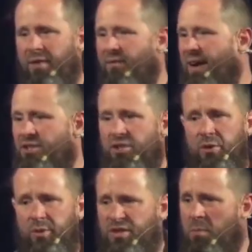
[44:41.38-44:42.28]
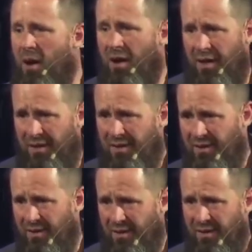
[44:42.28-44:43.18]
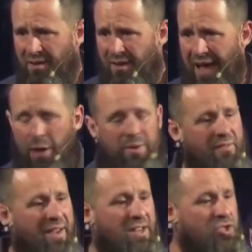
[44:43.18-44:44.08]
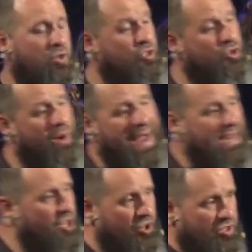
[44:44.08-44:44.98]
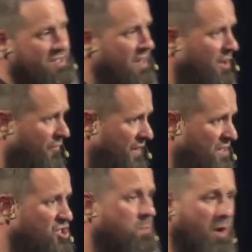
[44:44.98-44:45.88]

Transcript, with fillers: Man, I would invite you to respond. I would invite you to drag yourself